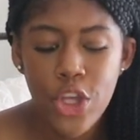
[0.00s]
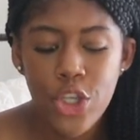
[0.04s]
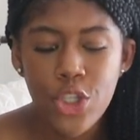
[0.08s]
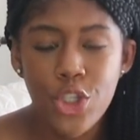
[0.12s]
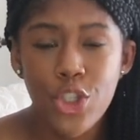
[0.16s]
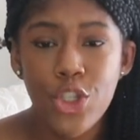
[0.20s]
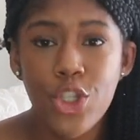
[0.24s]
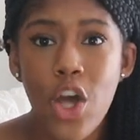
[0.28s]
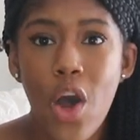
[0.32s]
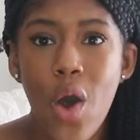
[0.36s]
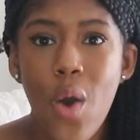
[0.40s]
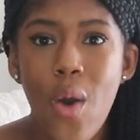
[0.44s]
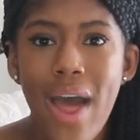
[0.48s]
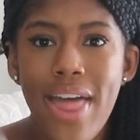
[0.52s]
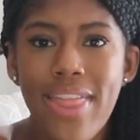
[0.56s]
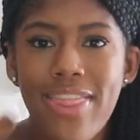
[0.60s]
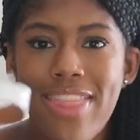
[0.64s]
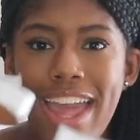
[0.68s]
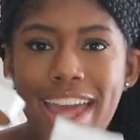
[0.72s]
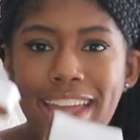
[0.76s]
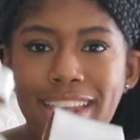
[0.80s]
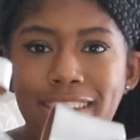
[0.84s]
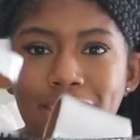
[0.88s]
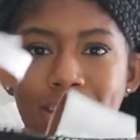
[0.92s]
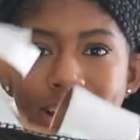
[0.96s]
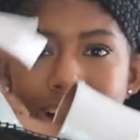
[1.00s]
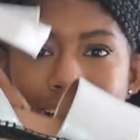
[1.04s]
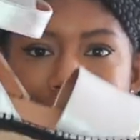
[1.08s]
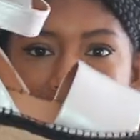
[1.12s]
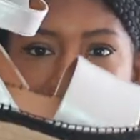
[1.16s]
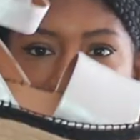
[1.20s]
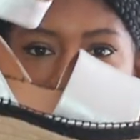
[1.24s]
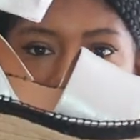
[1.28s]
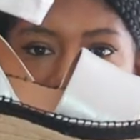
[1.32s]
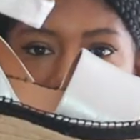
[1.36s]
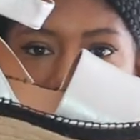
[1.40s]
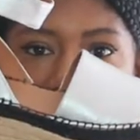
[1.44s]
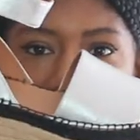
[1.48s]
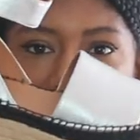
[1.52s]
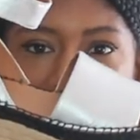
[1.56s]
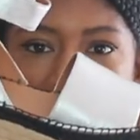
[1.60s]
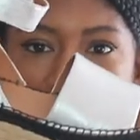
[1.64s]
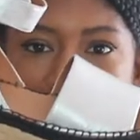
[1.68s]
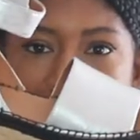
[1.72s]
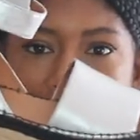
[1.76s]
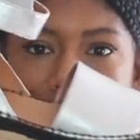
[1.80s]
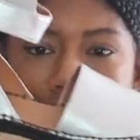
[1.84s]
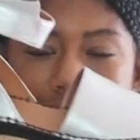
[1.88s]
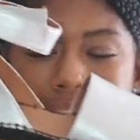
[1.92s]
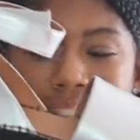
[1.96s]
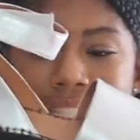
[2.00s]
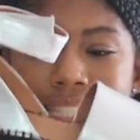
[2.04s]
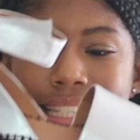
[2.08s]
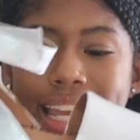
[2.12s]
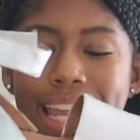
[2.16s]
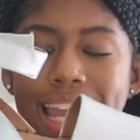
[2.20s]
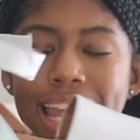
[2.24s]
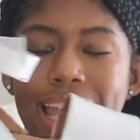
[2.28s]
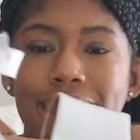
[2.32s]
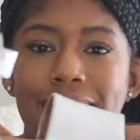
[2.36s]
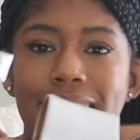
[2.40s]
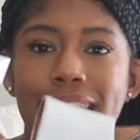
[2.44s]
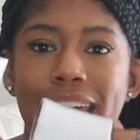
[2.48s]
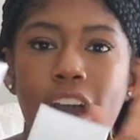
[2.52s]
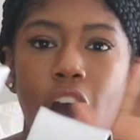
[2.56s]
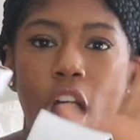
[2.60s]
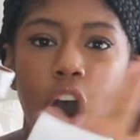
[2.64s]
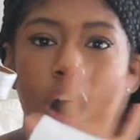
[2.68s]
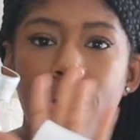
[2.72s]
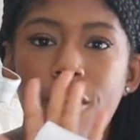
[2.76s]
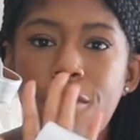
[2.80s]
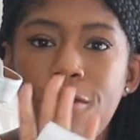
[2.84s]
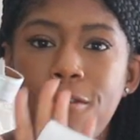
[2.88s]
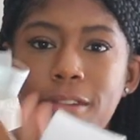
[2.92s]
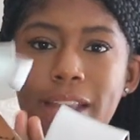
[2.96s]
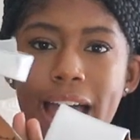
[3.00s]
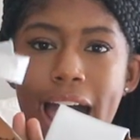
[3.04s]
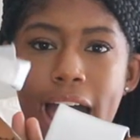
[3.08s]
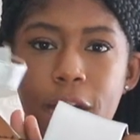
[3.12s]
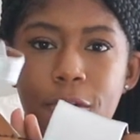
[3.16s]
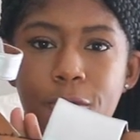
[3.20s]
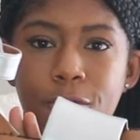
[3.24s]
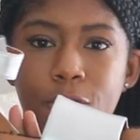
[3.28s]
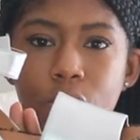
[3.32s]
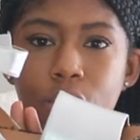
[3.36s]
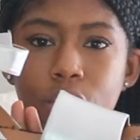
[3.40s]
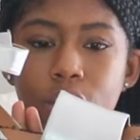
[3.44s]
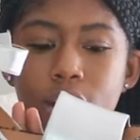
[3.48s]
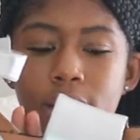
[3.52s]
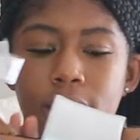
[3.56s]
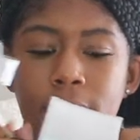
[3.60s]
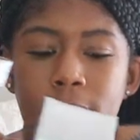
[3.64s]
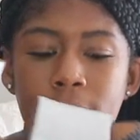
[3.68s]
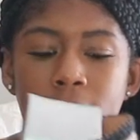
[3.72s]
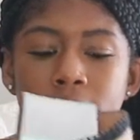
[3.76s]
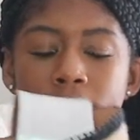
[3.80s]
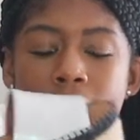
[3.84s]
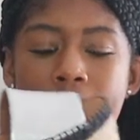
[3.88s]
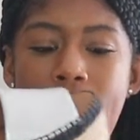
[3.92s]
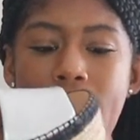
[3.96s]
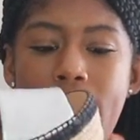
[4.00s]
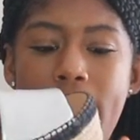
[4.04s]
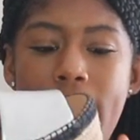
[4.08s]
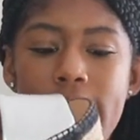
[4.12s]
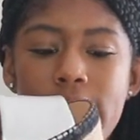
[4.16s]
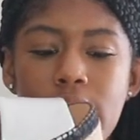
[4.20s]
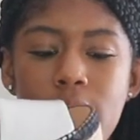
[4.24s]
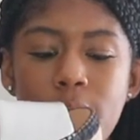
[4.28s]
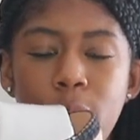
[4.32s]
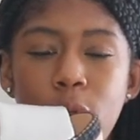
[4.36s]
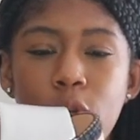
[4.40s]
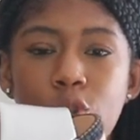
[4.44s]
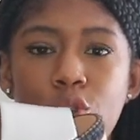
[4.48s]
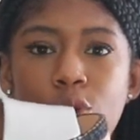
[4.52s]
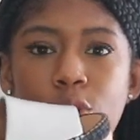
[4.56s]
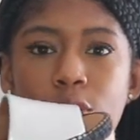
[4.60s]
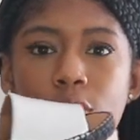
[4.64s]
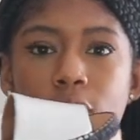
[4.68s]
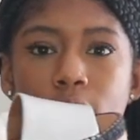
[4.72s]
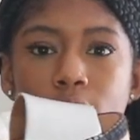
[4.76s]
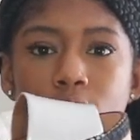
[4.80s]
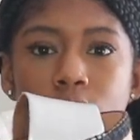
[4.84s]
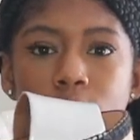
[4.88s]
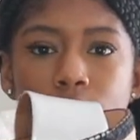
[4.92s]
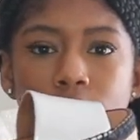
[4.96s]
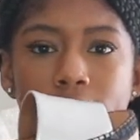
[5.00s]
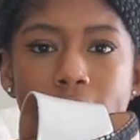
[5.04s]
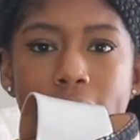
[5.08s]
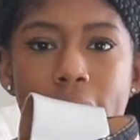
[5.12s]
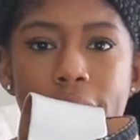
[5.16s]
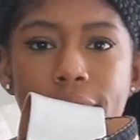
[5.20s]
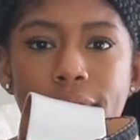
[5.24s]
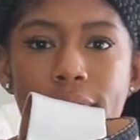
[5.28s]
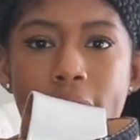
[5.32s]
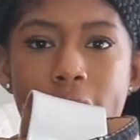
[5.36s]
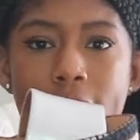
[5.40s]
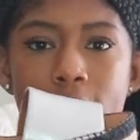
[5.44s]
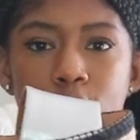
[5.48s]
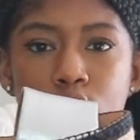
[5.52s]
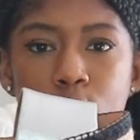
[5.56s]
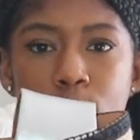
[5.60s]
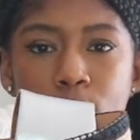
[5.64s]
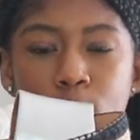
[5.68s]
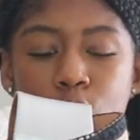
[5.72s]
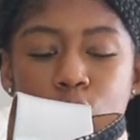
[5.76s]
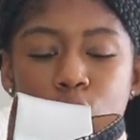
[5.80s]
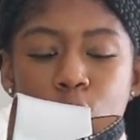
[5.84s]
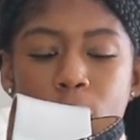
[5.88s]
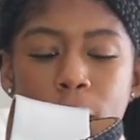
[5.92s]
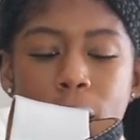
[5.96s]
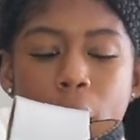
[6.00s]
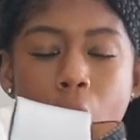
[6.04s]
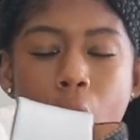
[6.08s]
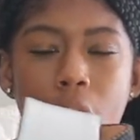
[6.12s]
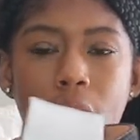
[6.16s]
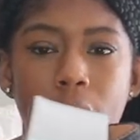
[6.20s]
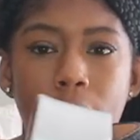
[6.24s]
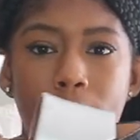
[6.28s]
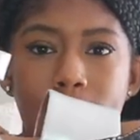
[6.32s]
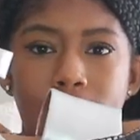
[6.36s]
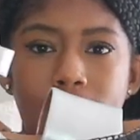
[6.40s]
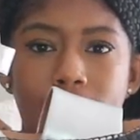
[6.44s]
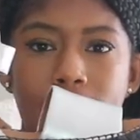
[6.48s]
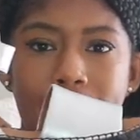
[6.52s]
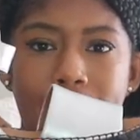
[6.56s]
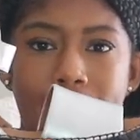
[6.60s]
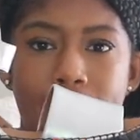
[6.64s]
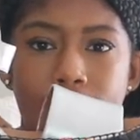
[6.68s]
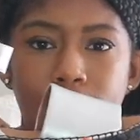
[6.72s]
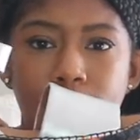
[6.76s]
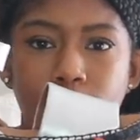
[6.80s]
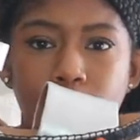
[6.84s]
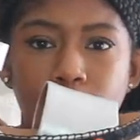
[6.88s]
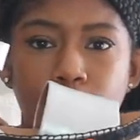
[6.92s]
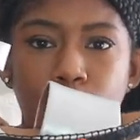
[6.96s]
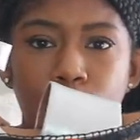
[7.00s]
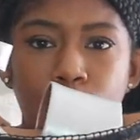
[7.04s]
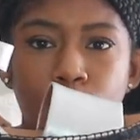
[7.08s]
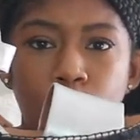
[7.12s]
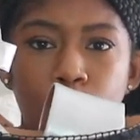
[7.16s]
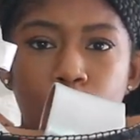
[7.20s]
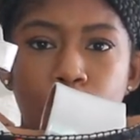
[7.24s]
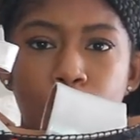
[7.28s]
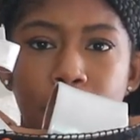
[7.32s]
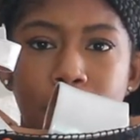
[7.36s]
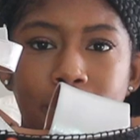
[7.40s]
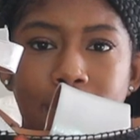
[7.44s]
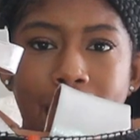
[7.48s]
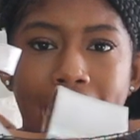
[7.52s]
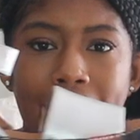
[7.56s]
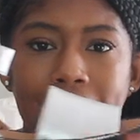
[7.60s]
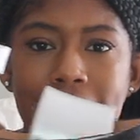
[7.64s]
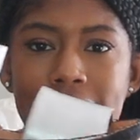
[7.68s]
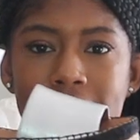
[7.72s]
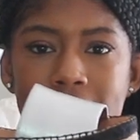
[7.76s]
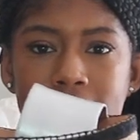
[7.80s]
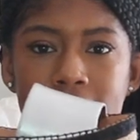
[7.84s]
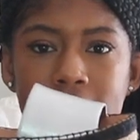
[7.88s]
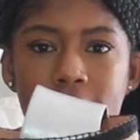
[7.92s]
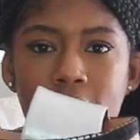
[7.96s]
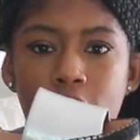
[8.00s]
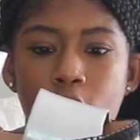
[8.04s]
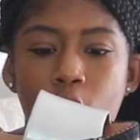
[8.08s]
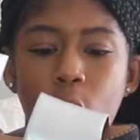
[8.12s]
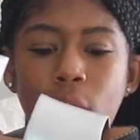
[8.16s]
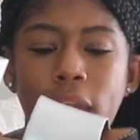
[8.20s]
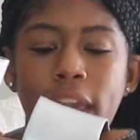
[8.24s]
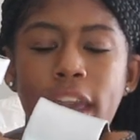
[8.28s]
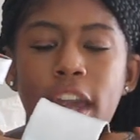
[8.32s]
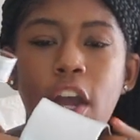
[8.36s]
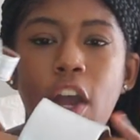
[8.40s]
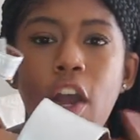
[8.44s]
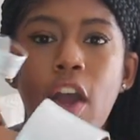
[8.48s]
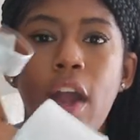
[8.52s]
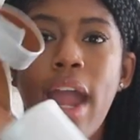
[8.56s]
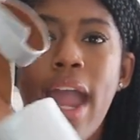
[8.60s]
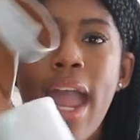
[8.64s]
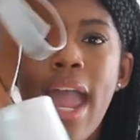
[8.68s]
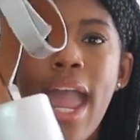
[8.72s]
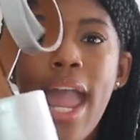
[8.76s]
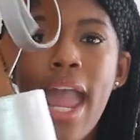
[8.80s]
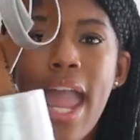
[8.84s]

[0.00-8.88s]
So they look like this, and they are platform espadrilles. So they have the espadrille bottom, and they have a cute little black detail here.